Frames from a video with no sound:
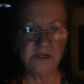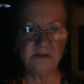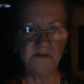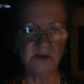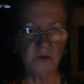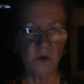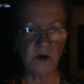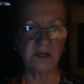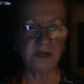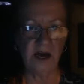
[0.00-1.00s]
of this work
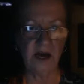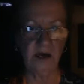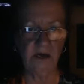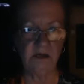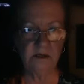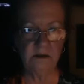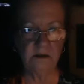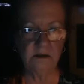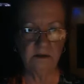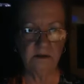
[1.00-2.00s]
today,
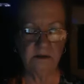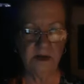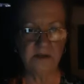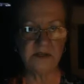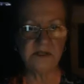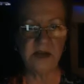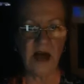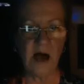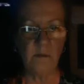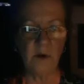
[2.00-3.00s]
in this
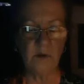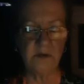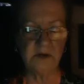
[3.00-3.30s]
now moment,